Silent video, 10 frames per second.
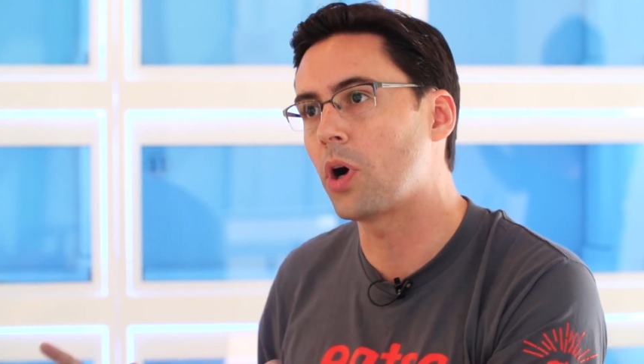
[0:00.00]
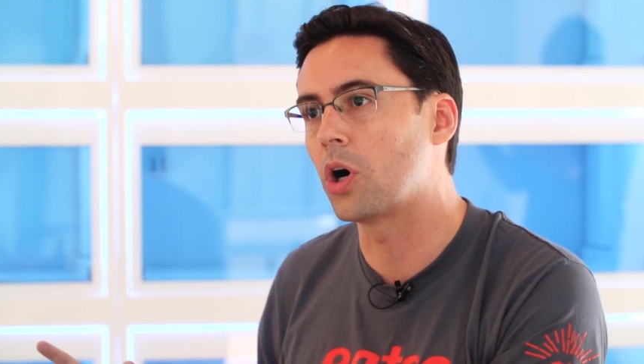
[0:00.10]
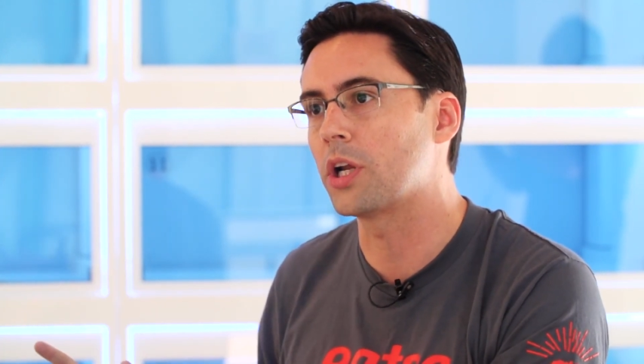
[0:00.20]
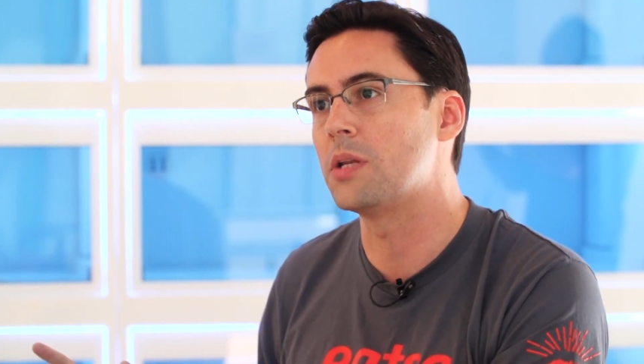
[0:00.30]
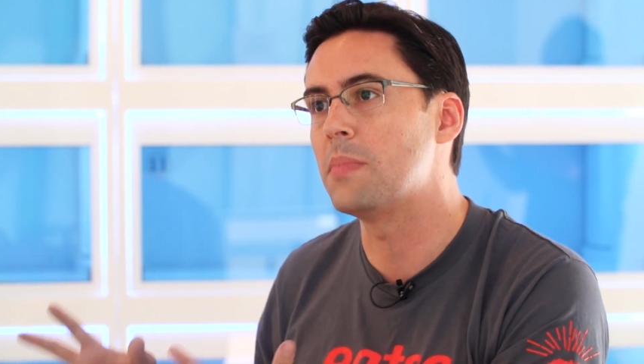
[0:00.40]

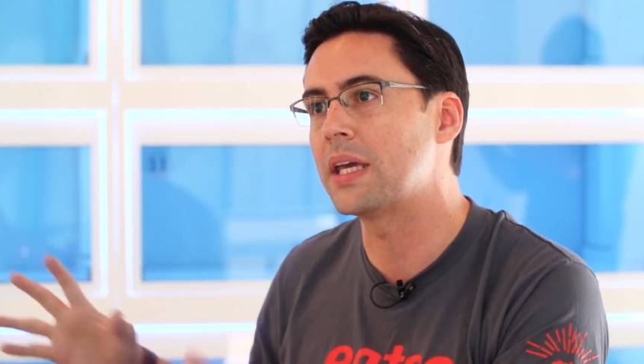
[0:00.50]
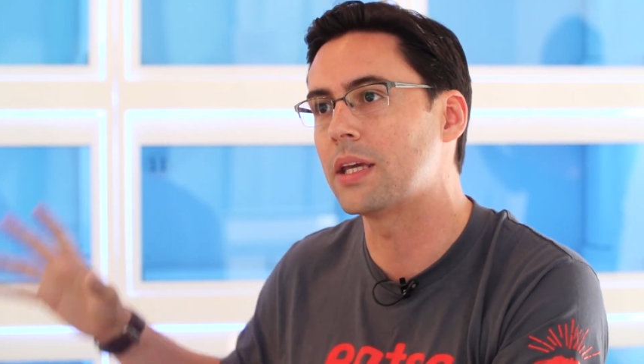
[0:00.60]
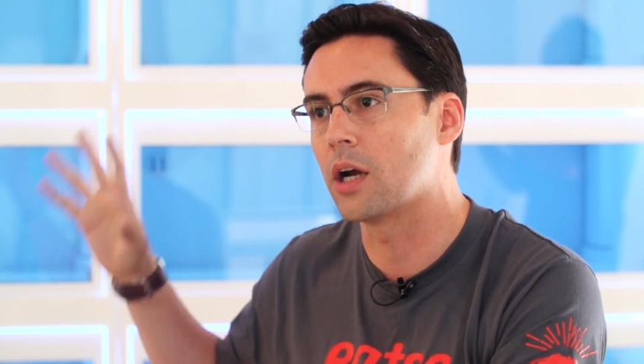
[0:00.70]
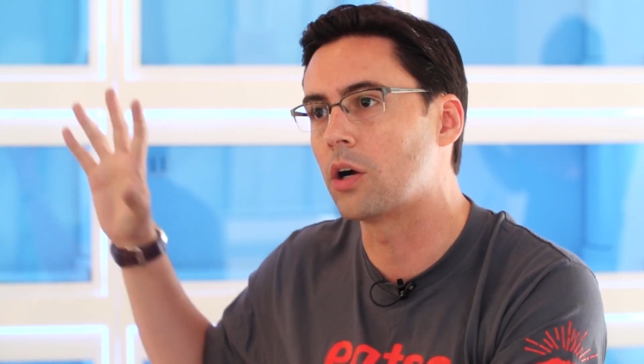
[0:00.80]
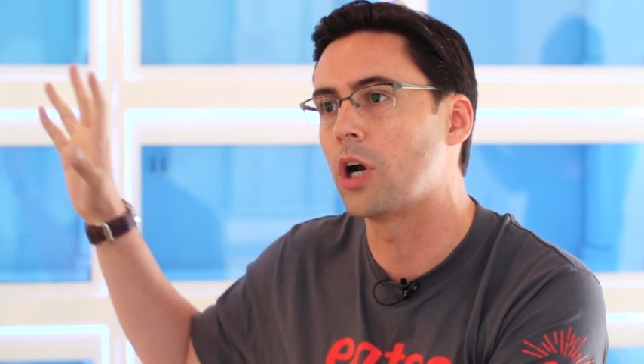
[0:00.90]
part in
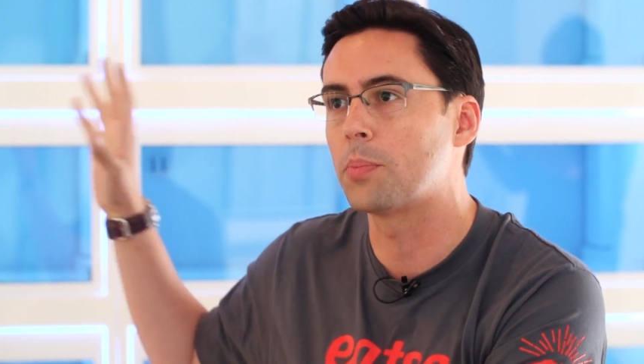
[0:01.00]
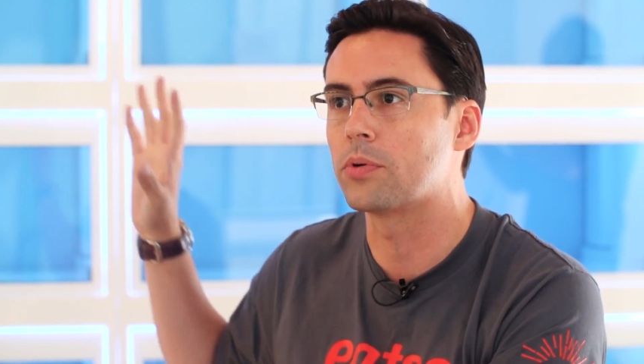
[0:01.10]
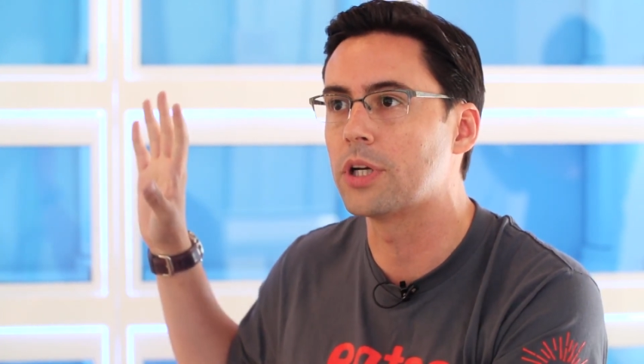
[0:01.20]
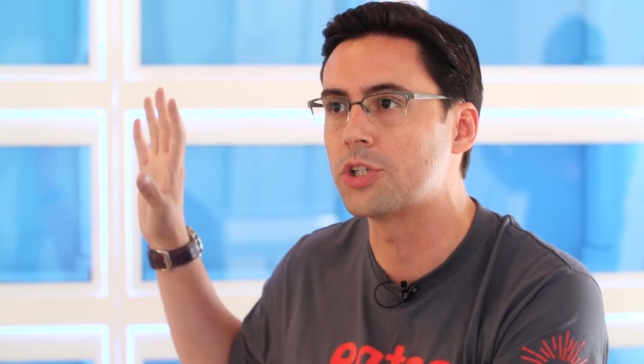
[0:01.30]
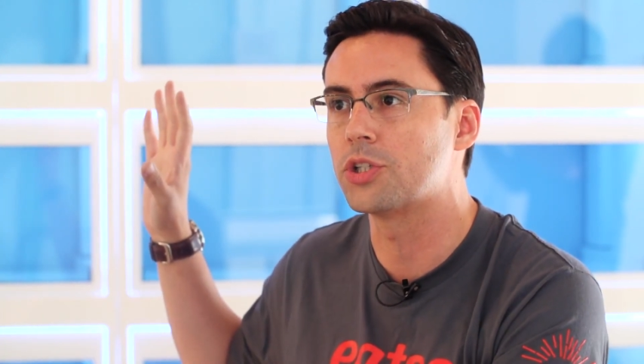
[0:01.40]
making our
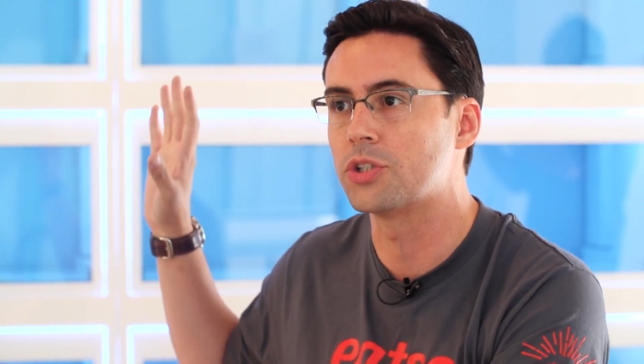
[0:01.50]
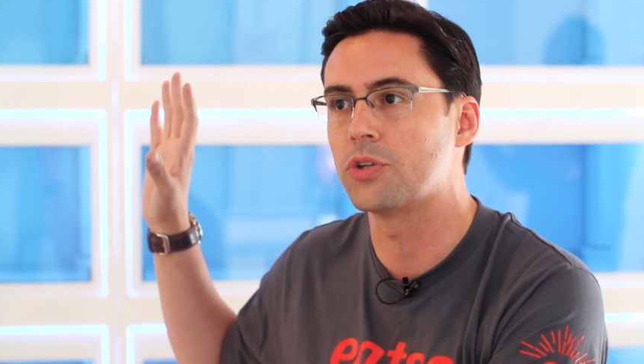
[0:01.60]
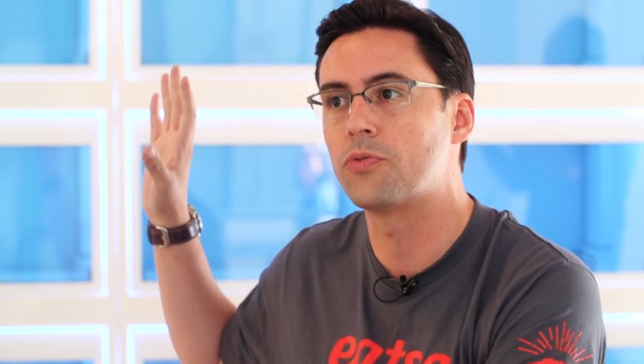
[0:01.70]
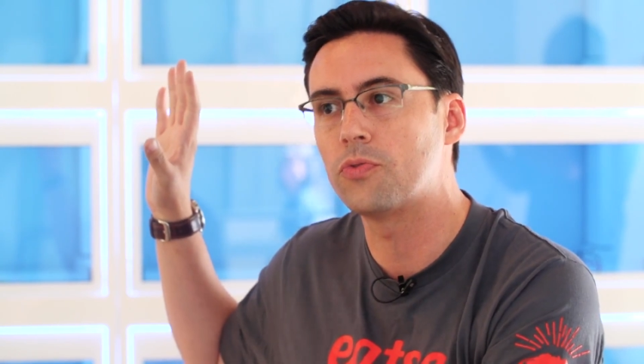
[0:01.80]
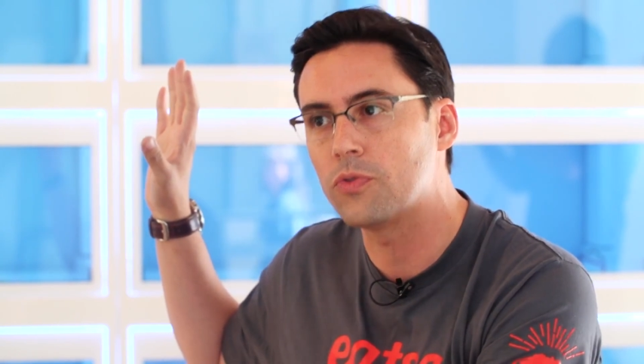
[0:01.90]

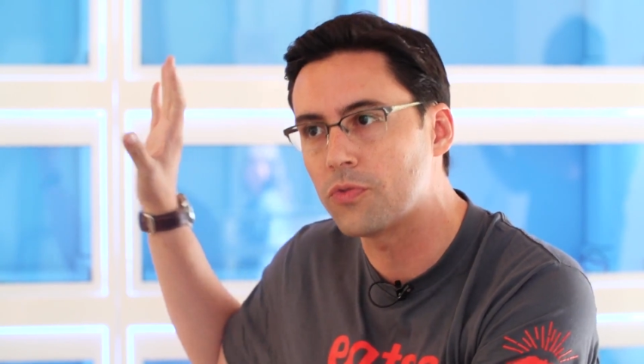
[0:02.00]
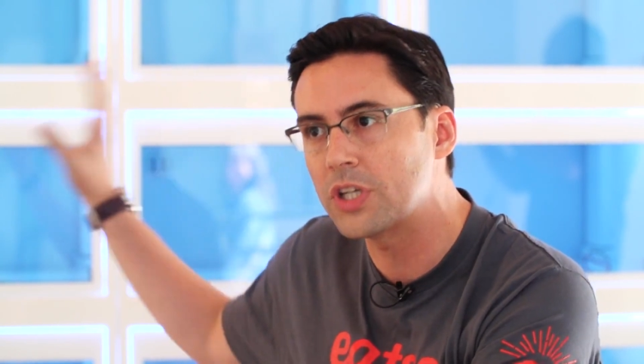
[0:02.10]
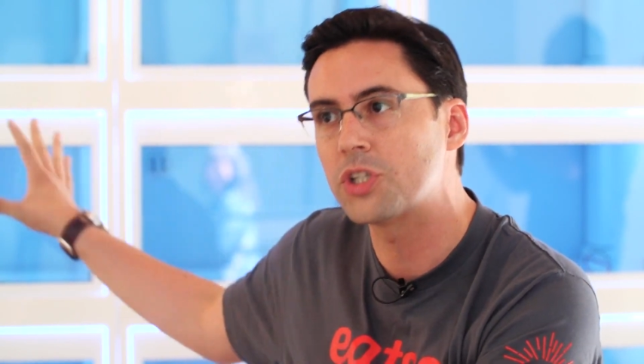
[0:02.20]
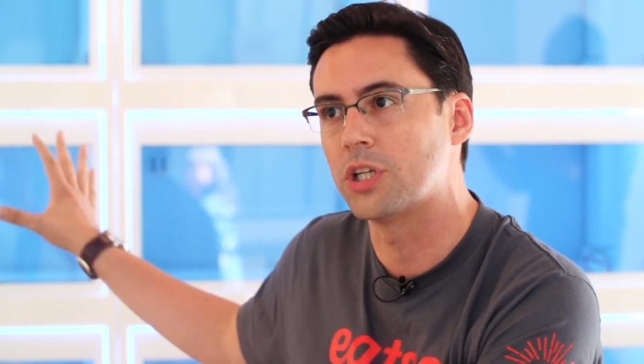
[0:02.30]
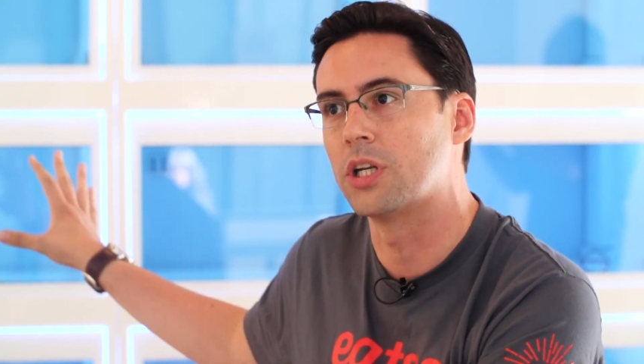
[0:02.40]
operations
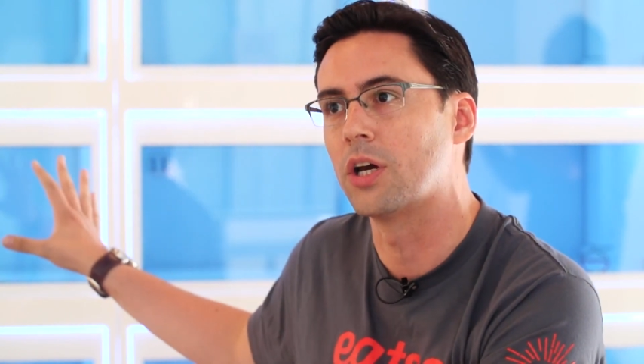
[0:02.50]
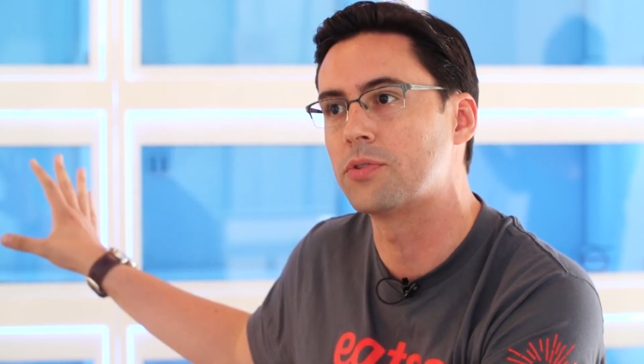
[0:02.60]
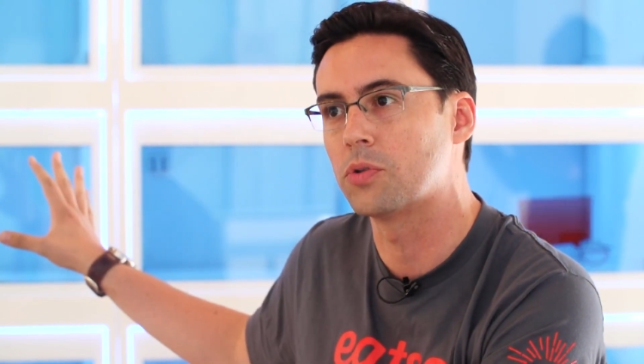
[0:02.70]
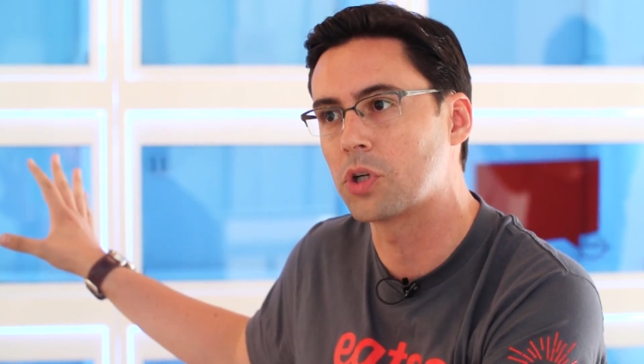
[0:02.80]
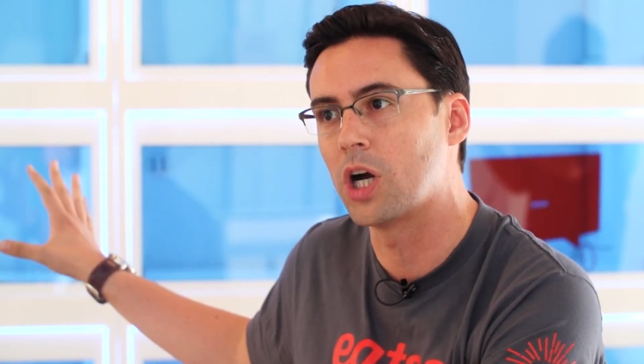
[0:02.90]
efficient enough to